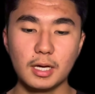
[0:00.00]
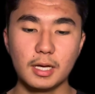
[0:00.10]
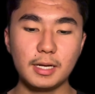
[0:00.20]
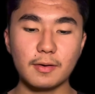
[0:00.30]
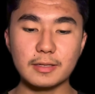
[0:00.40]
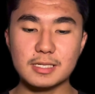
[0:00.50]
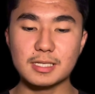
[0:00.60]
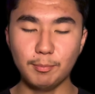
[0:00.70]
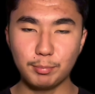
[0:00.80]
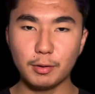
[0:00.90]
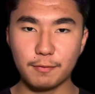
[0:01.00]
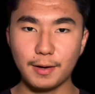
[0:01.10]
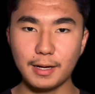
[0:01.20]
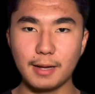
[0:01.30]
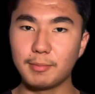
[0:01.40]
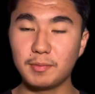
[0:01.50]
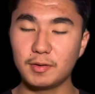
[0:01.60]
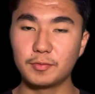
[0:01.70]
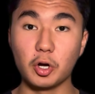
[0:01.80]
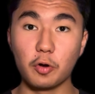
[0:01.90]
Now, a simplified and maybe
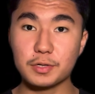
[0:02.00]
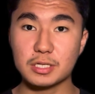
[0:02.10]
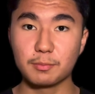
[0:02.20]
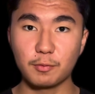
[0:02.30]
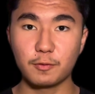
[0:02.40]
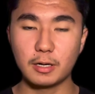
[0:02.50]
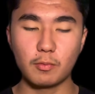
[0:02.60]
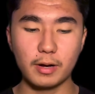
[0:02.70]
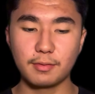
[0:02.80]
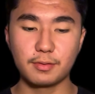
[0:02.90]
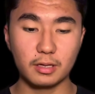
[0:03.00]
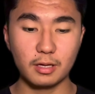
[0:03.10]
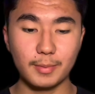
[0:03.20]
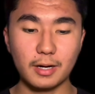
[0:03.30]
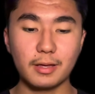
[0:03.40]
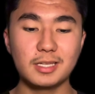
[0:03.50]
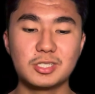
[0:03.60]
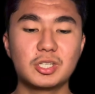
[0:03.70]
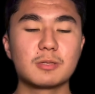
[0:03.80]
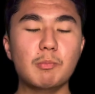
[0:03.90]
even oversimplified way of thinking about it is
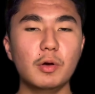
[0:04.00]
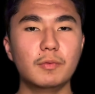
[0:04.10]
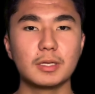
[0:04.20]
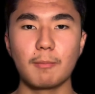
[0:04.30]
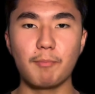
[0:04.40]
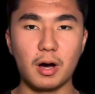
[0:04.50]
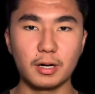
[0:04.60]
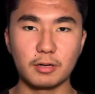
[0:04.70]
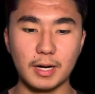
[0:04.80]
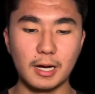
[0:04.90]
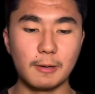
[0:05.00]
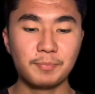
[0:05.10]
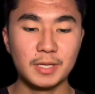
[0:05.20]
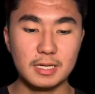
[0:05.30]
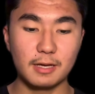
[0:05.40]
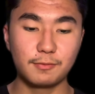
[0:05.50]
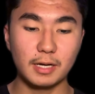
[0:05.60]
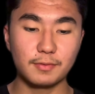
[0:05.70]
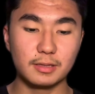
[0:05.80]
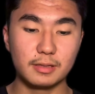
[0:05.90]
just moving the bond around. If we
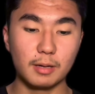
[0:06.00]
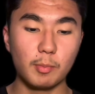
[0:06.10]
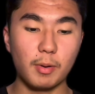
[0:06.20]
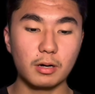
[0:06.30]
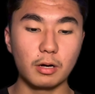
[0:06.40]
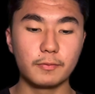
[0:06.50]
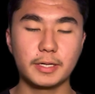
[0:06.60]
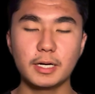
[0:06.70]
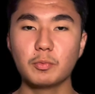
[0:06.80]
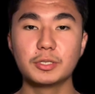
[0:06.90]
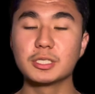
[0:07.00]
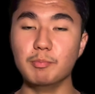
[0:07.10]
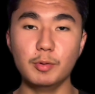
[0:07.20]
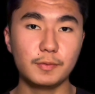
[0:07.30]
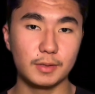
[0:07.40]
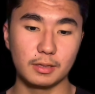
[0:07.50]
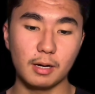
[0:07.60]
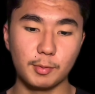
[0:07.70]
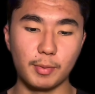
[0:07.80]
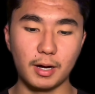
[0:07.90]
have a double bond over here, we're just moving the
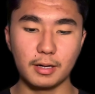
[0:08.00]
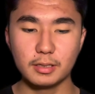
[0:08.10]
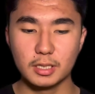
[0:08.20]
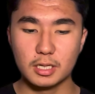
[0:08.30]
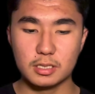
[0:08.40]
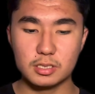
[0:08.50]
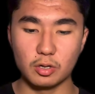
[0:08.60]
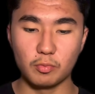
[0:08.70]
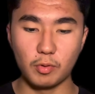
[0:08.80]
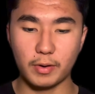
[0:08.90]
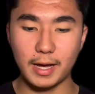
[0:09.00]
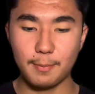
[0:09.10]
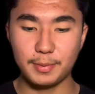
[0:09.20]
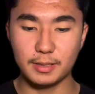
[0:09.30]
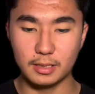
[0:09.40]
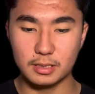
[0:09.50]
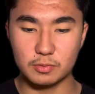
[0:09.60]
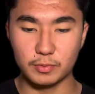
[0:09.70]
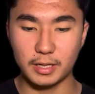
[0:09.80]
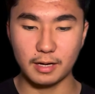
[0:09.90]
double bond. So what would happen is
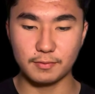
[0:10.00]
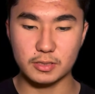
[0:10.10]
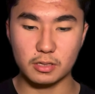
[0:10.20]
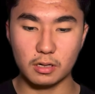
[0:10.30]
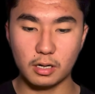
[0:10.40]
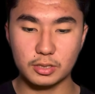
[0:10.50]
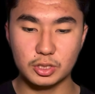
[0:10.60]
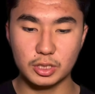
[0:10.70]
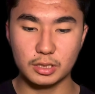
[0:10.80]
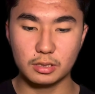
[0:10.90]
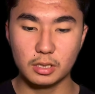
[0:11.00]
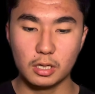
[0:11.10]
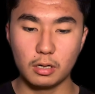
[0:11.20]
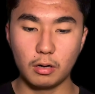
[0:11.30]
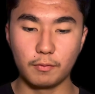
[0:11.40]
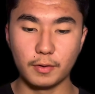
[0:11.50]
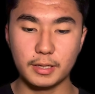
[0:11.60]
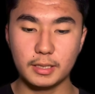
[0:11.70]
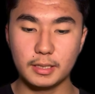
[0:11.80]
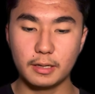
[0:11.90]
we'd have this oxygen over
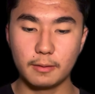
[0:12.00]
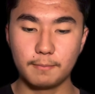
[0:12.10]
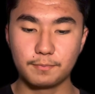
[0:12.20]
here,